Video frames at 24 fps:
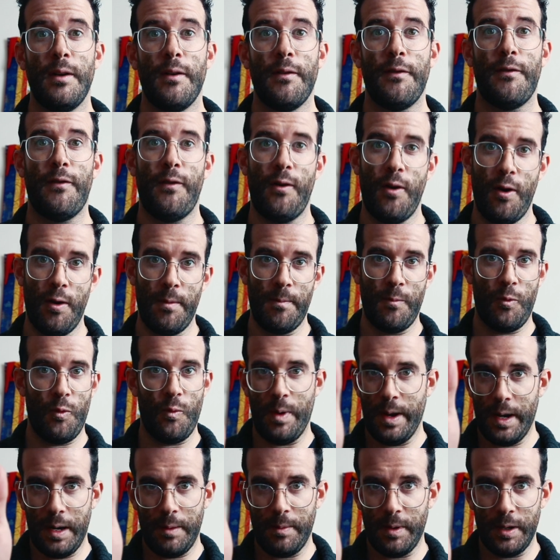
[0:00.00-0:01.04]
from
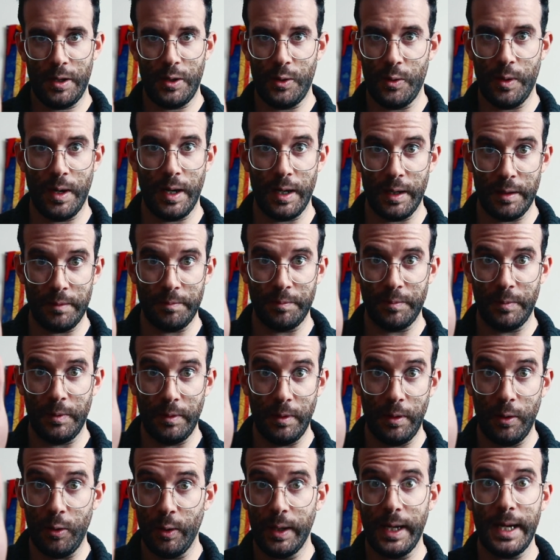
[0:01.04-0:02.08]
whatever you are
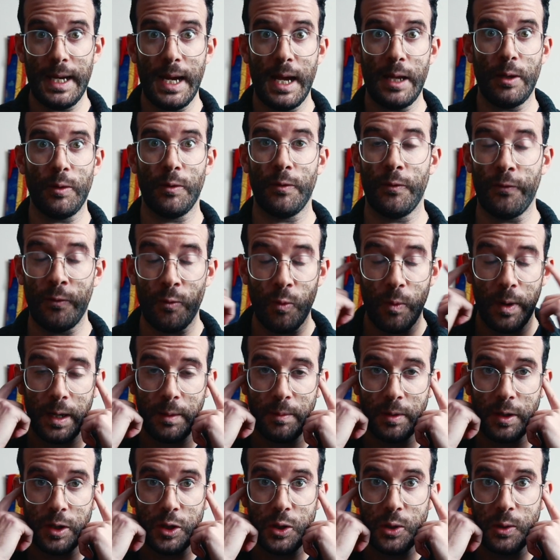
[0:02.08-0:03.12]
looking at or
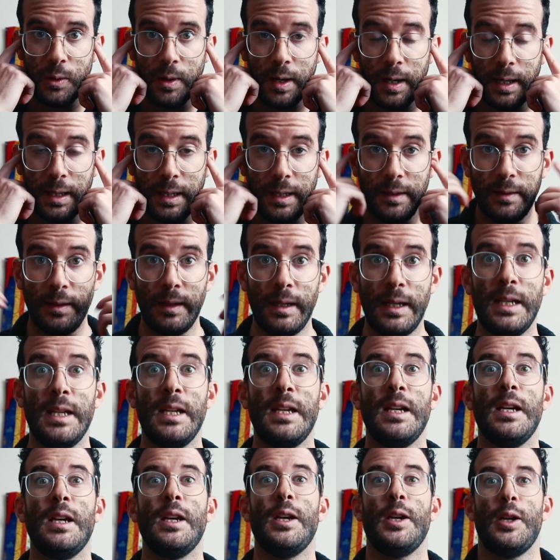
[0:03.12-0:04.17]
whatever you are listening
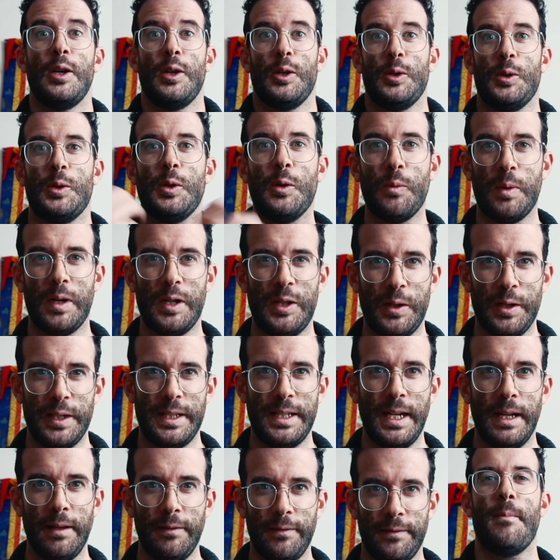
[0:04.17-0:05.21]
towards
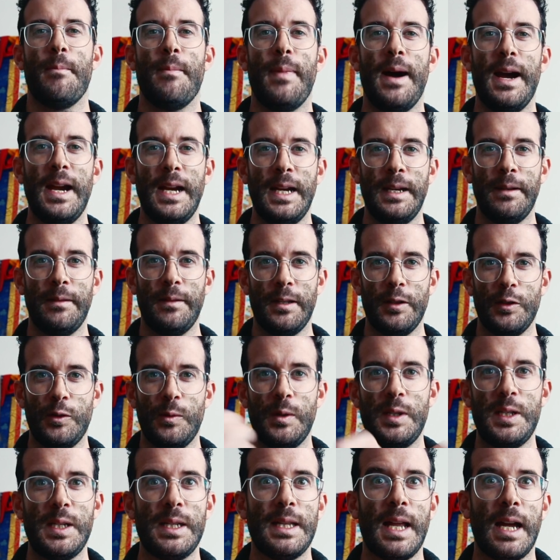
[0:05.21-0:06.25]
yourself. By
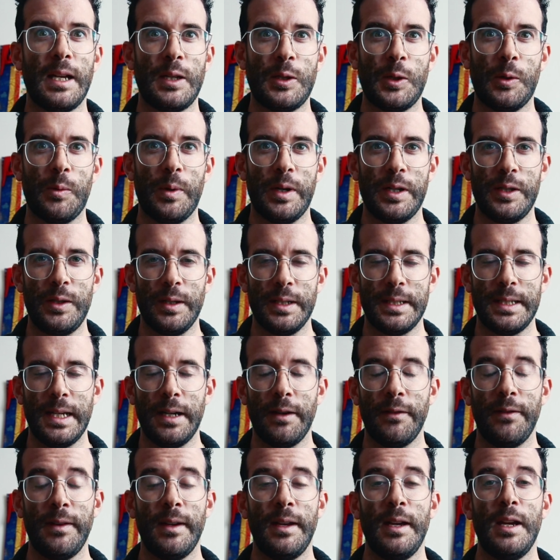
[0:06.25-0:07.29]
switching that towards
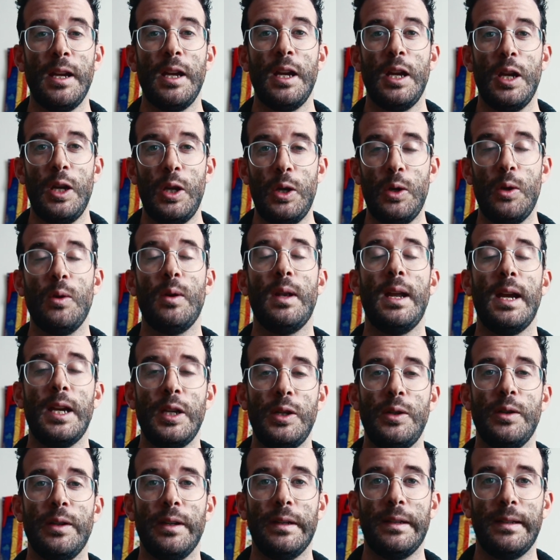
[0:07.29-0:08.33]
yourself, you let
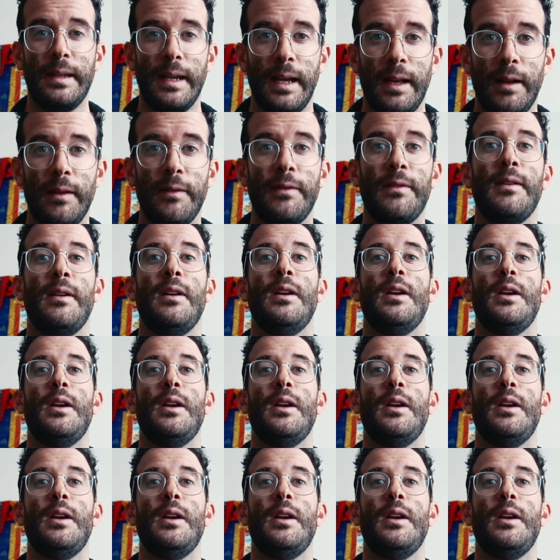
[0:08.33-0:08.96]
yourself